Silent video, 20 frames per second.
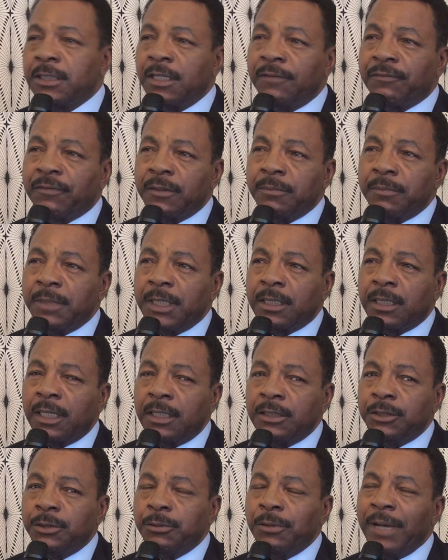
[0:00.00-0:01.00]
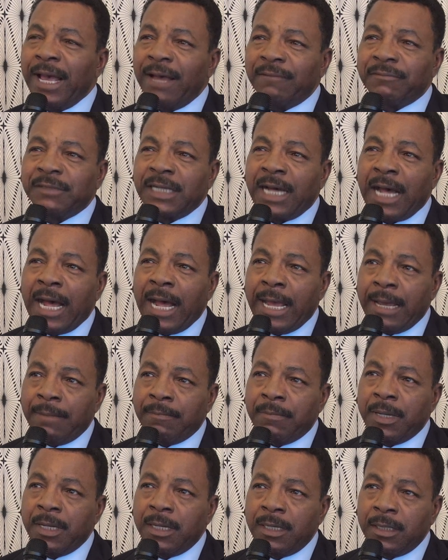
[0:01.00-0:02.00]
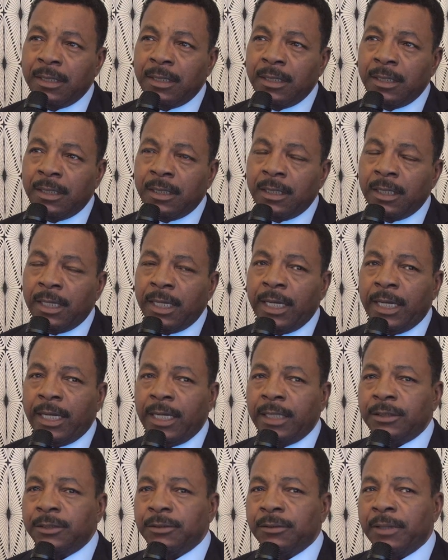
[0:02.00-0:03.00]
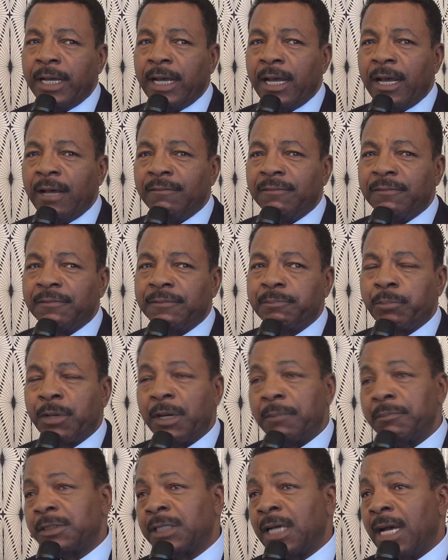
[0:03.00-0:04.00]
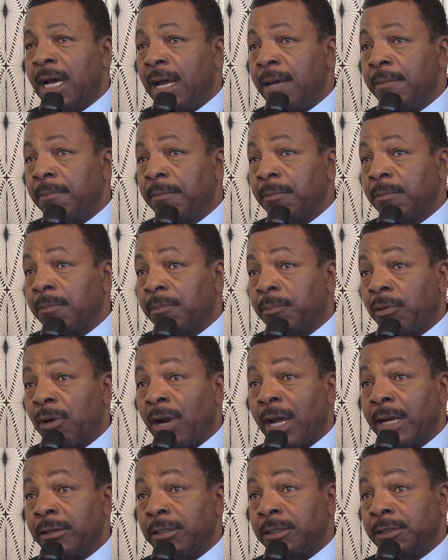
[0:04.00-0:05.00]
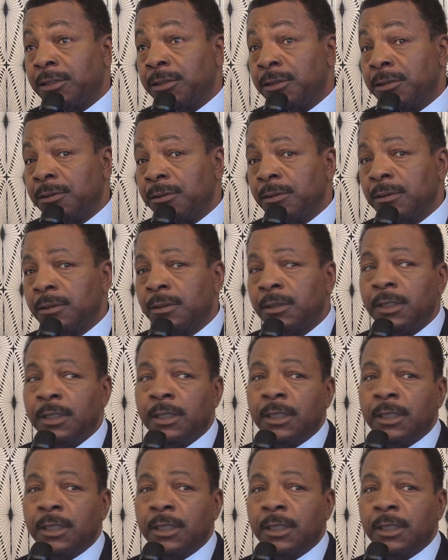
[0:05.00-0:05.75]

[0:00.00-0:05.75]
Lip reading: different because you have time and you have prep time prior to,